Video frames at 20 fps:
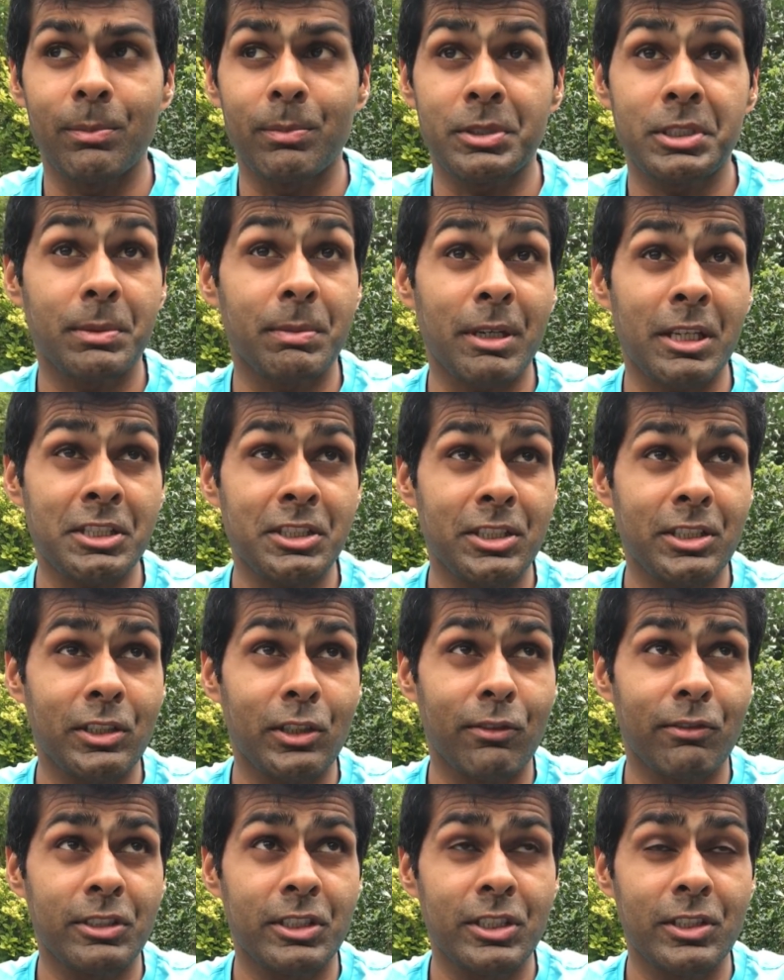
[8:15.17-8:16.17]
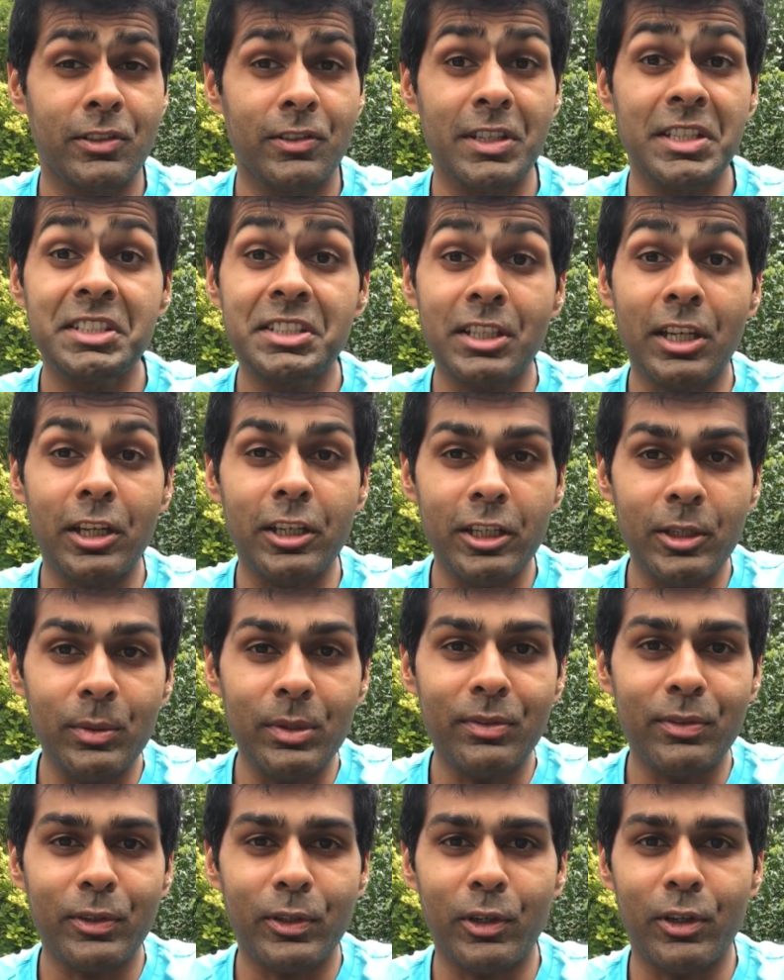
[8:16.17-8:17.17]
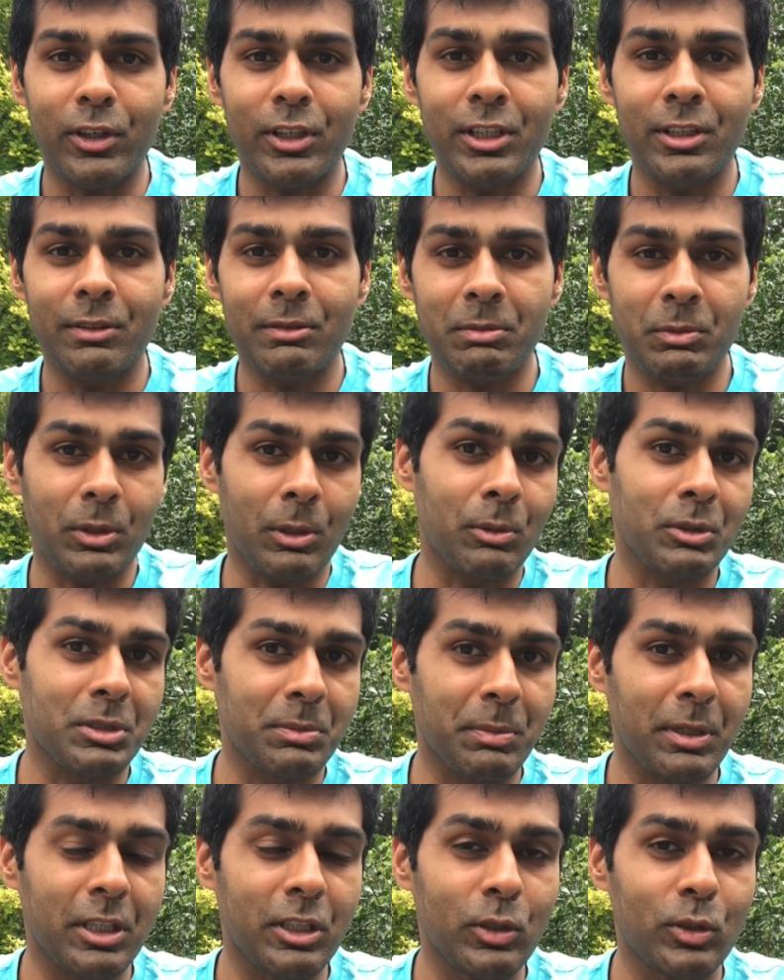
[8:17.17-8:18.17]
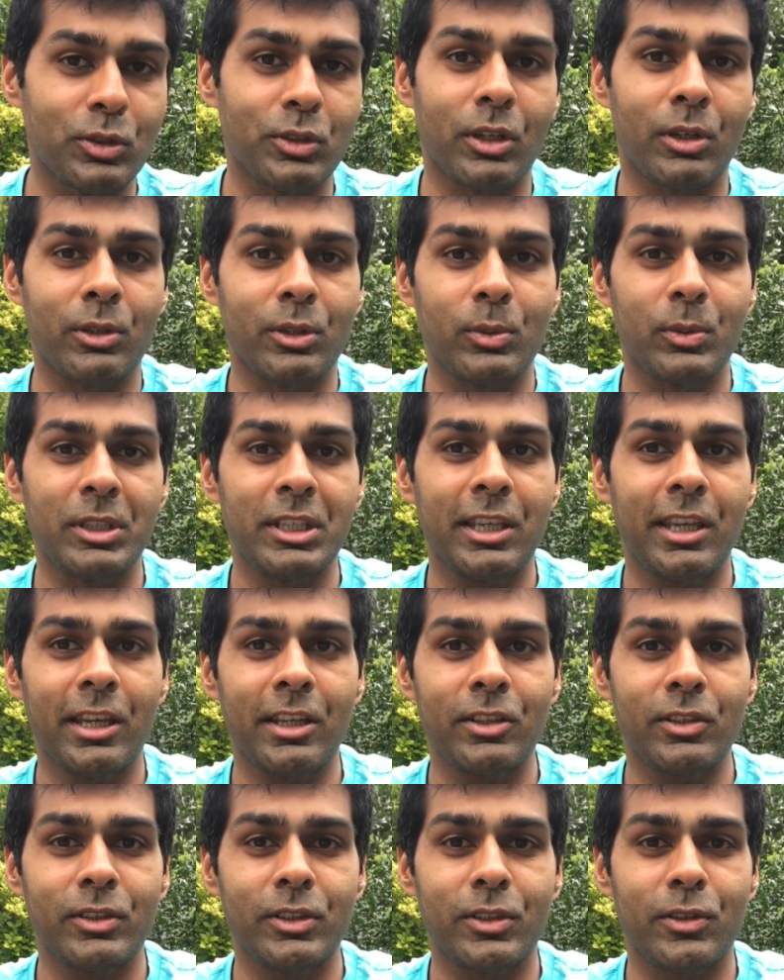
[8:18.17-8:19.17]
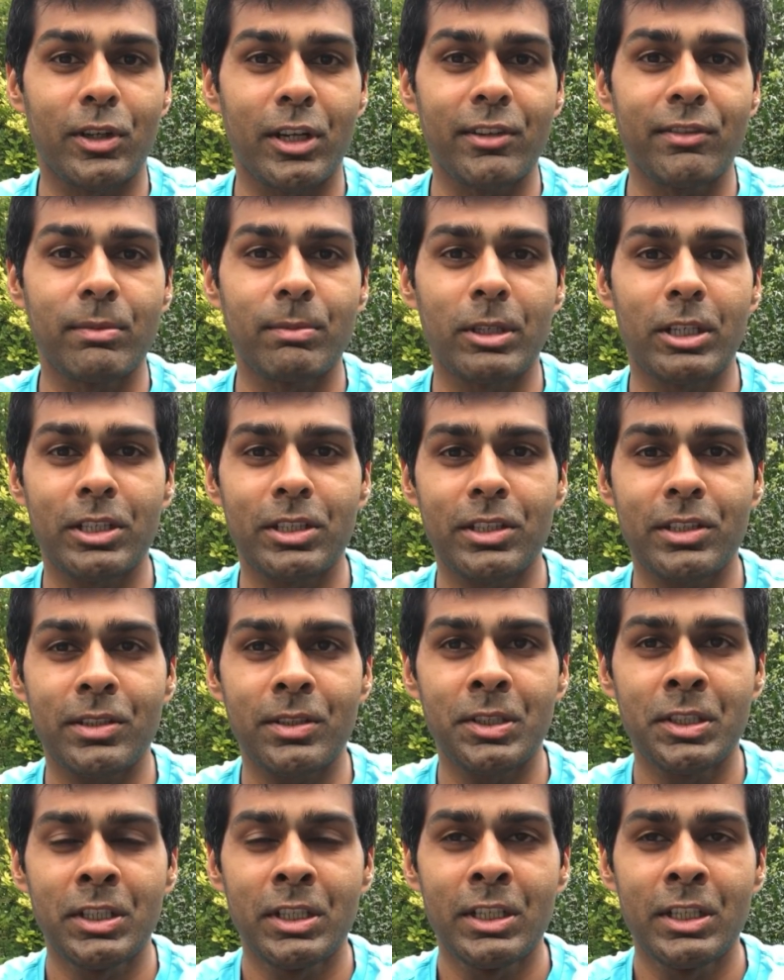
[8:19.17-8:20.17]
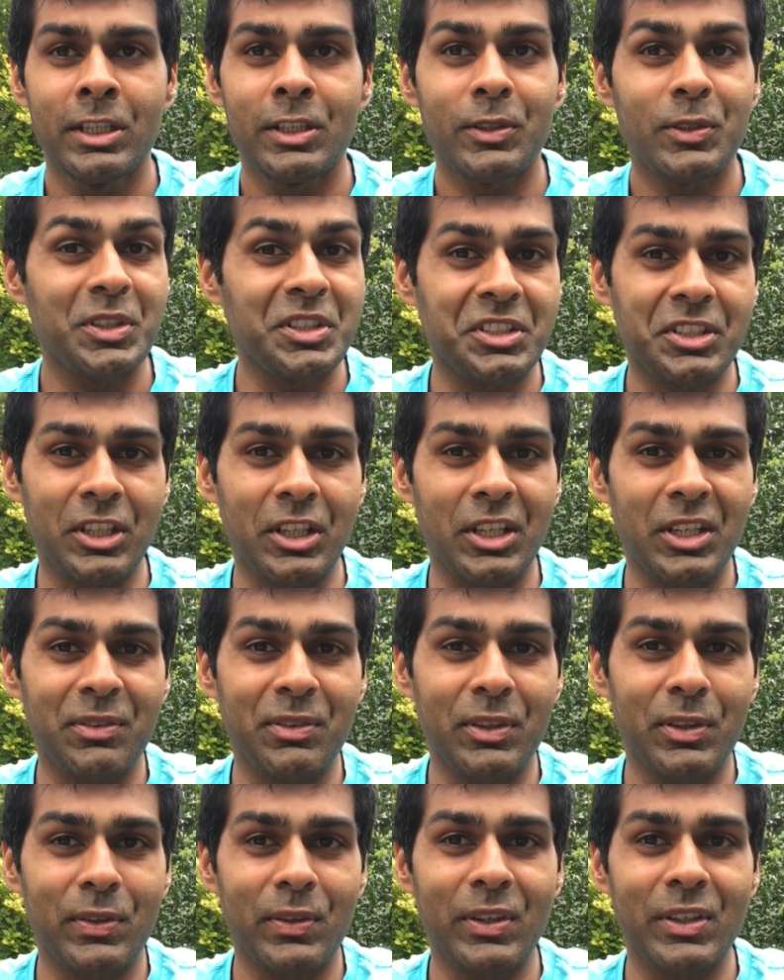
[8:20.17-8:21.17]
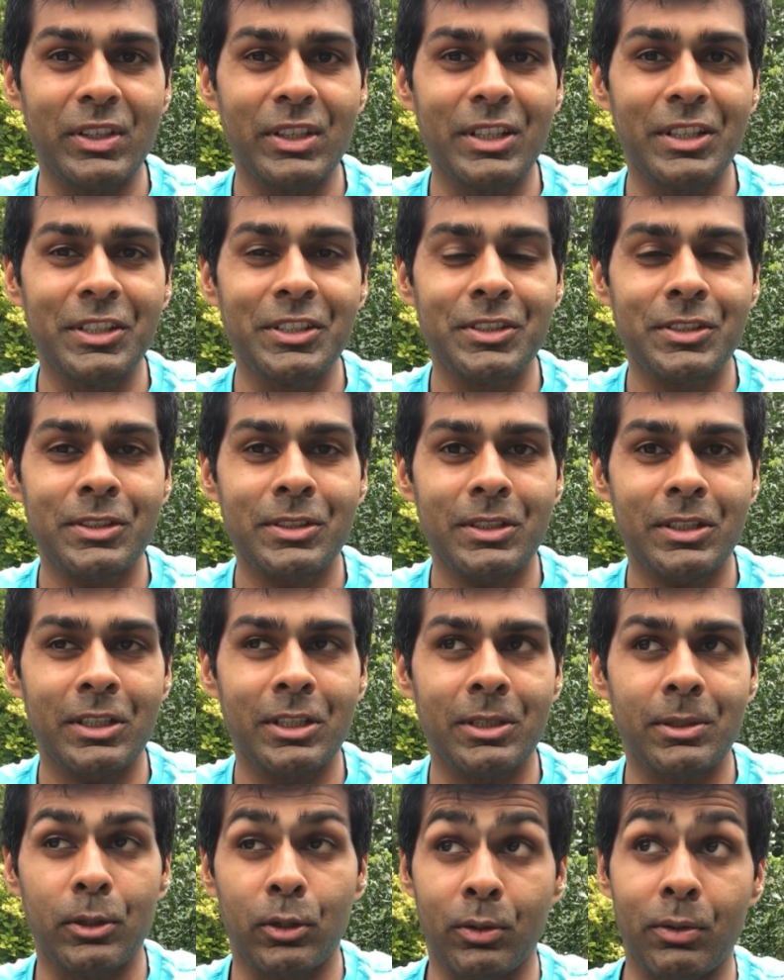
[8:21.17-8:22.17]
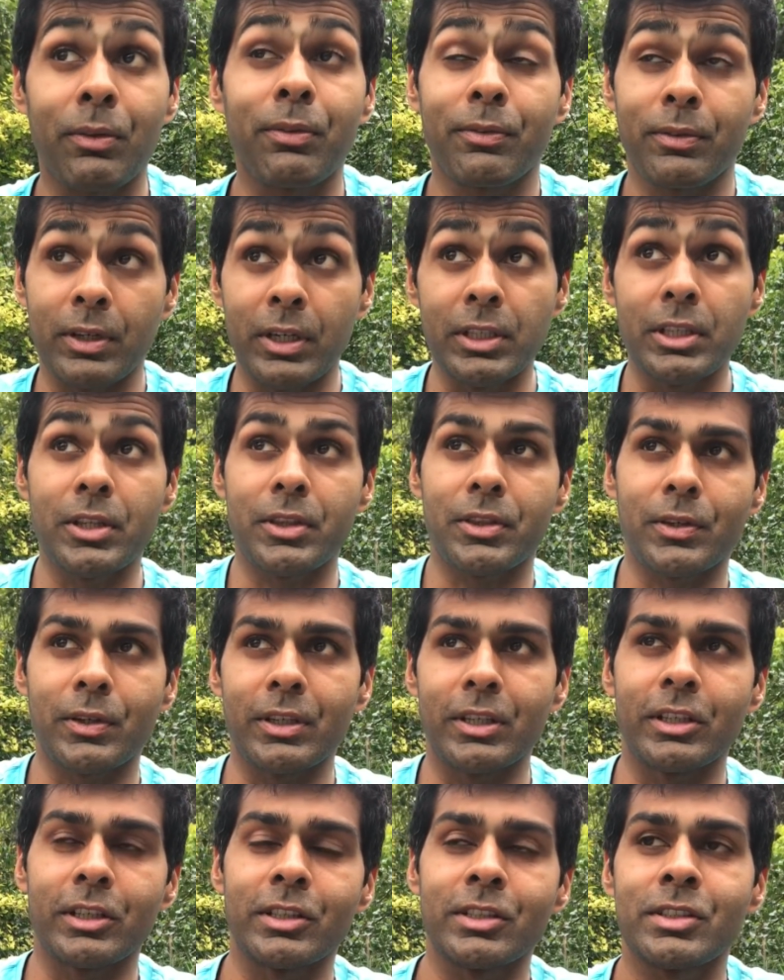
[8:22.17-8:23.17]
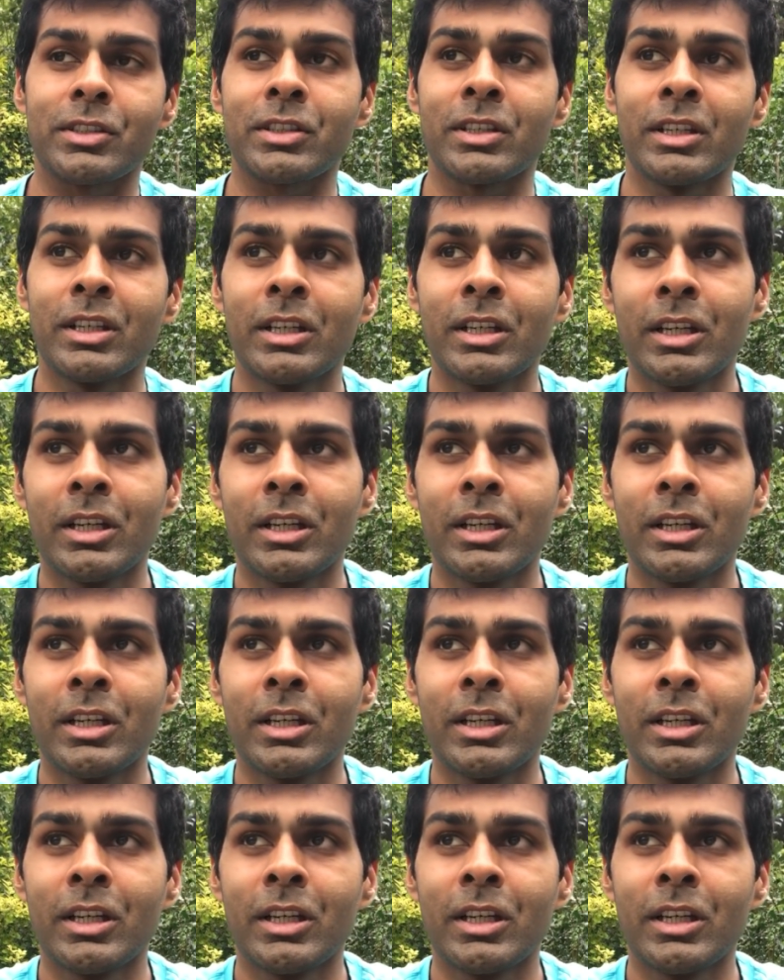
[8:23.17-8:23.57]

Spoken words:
Sebastian obviously re-signing with Ferrari, that was the big news out of the weekend on the driver market, re-signing for 3 years or further 3 years.